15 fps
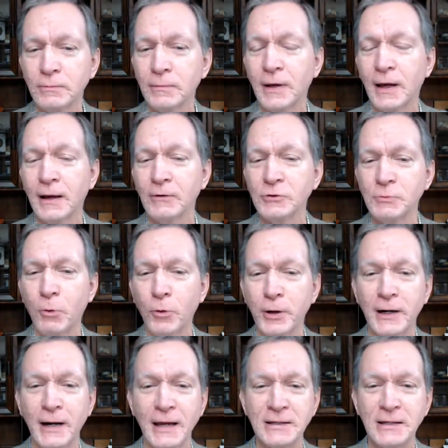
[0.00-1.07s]
I was born in
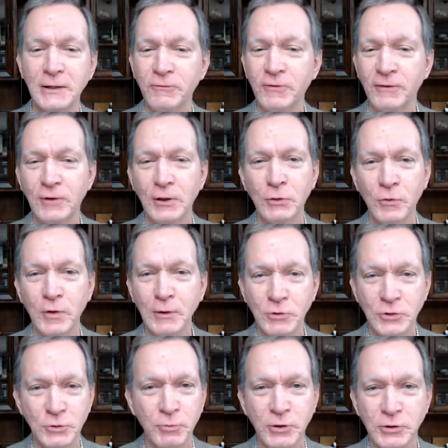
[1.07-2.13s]
1953,
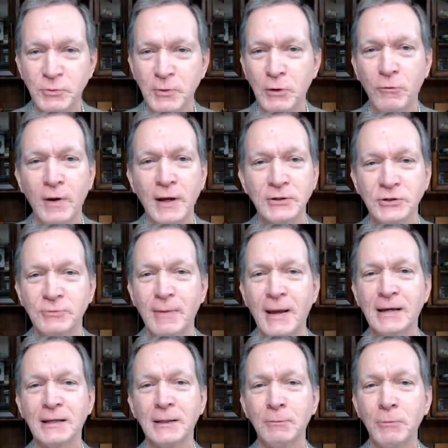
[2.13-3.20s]
which puts me right
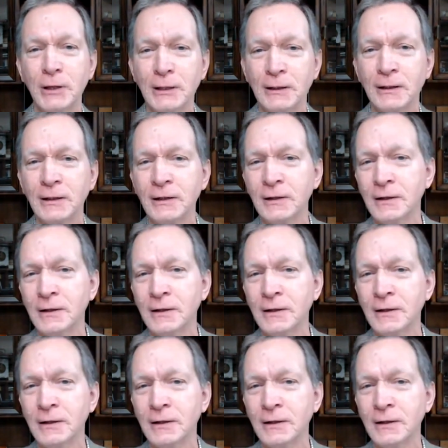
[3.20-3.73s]
smack in the middle